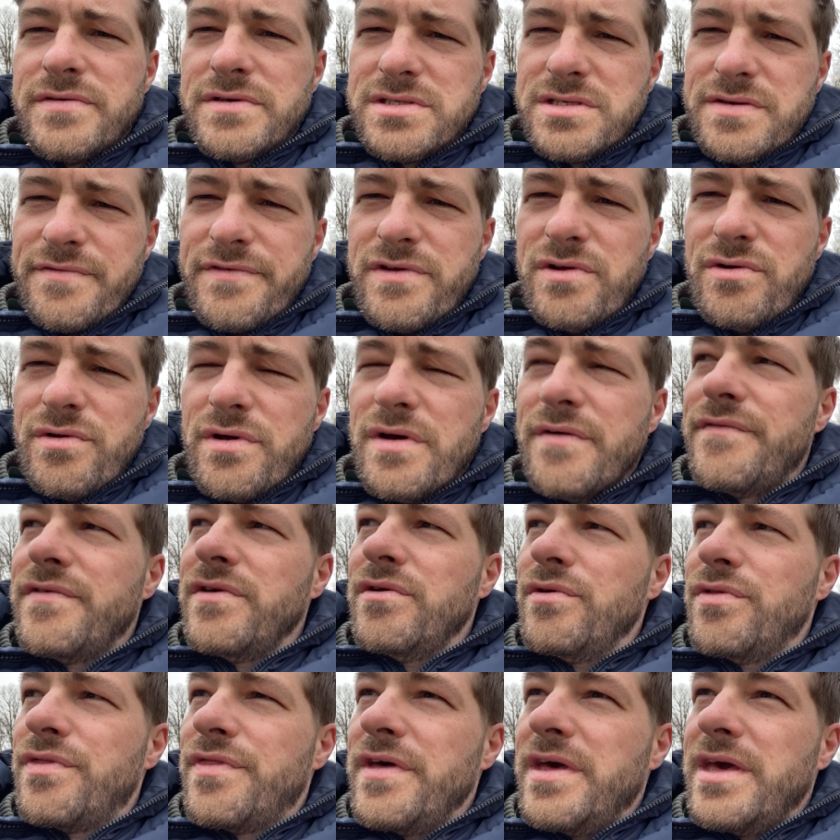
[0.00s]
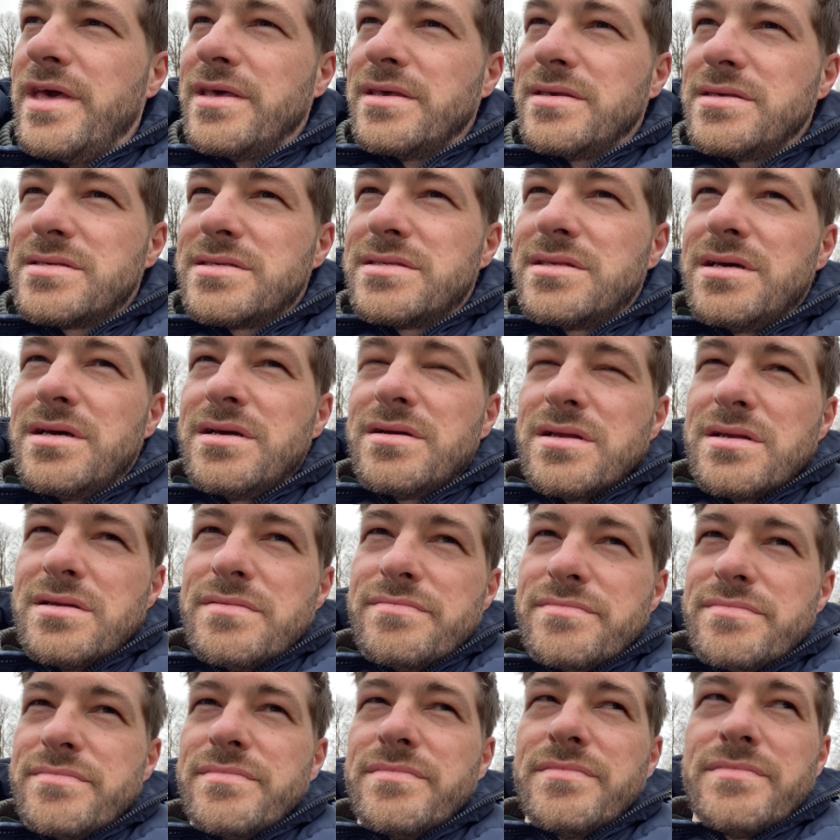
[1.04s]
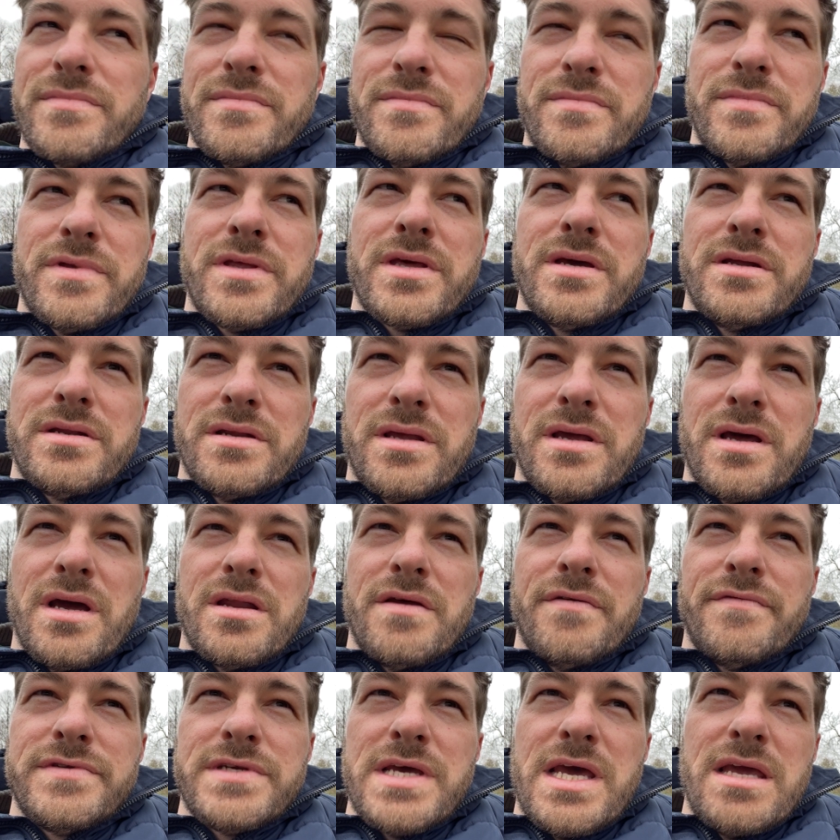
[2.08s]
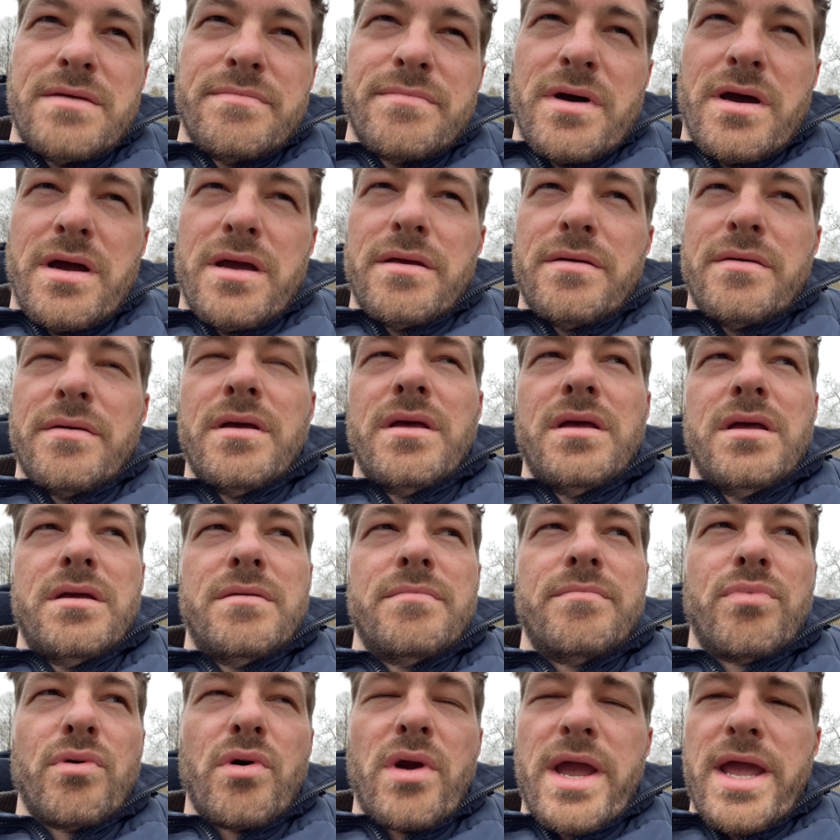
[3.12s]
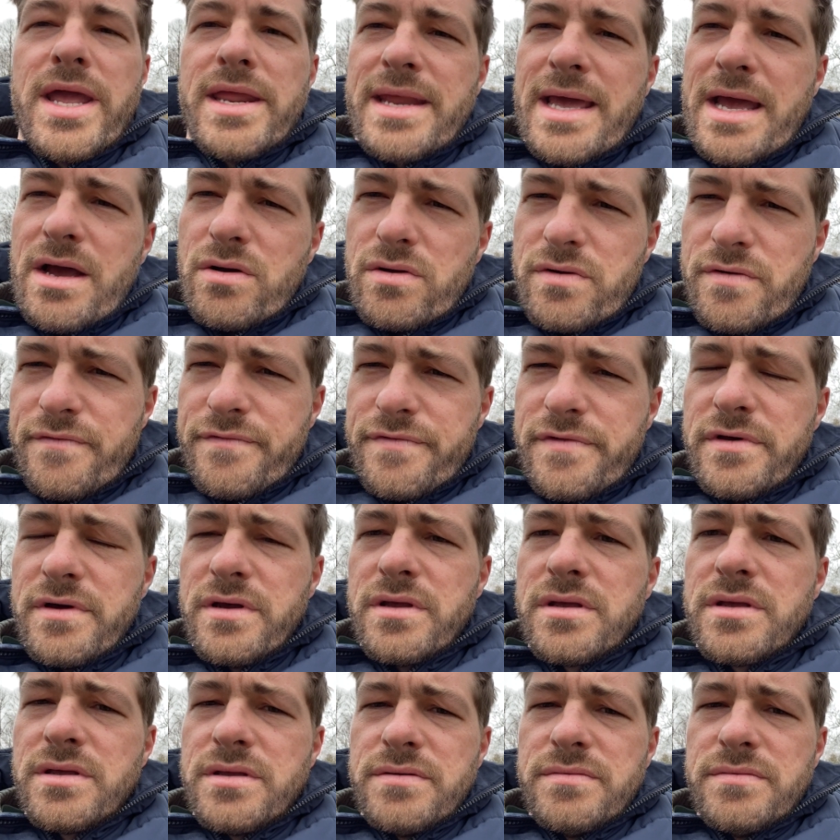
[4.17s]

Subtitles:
Just a few things that can kind of take my brain out of the